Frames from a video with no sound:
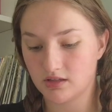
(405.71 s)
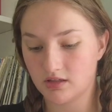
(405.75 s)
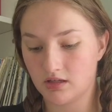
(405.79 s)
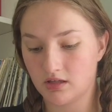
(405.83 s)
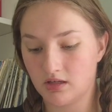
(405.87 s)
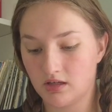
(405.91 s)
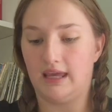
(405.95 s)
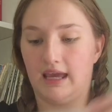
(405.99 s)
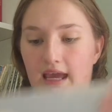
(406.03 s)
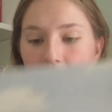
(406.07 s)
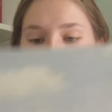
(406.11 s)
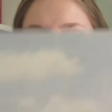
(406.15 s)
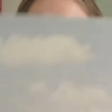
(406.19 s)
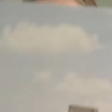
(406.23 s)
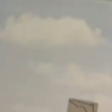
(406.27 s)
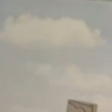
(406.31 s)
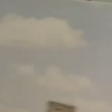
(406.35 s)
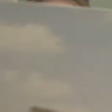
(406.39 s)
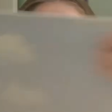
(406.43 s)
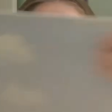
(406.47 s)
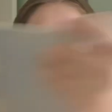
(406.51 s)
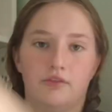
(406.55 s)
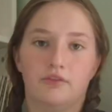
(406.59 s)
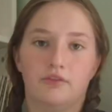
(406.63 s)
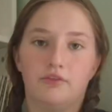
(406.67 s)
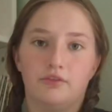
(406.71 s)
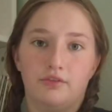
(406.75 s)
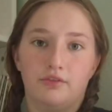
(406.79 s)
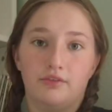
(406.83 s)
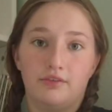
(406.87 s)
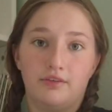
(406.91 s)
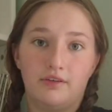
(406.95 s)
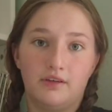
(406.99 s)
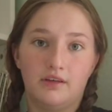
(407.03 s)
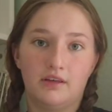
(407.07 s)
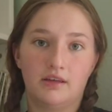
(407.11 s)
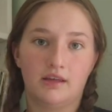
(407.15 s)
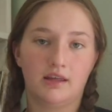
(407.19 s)
We have
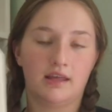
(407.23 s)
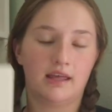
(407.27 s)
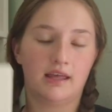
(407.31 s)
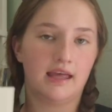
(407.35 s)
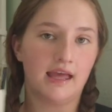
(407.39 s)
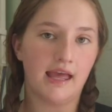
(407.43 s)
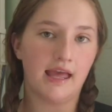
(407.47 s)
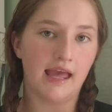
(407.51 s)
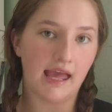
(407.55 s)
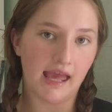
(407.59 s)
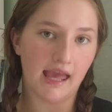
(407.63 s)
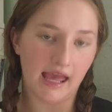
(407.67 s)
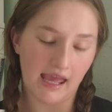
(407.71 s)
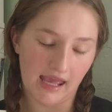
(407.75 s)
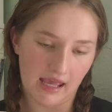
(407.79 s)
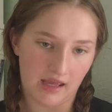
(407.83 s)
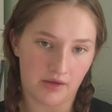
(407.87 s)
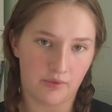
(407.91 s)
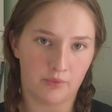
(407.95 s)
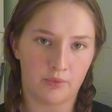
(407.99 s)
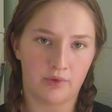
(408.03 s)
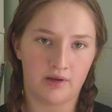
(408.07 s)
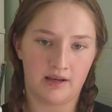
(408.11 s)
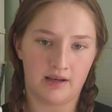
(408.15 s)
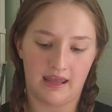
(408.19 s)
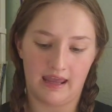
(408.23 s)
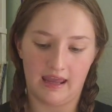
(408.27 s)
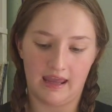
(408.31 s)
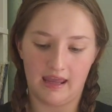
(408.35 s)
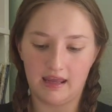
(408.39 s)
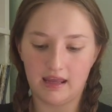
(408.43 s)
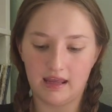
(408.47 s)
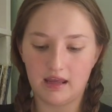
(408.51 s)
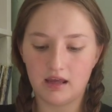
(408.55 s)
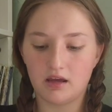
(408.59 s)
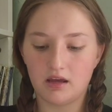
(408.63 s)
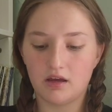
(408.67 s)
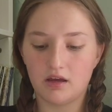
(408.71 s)
A1A.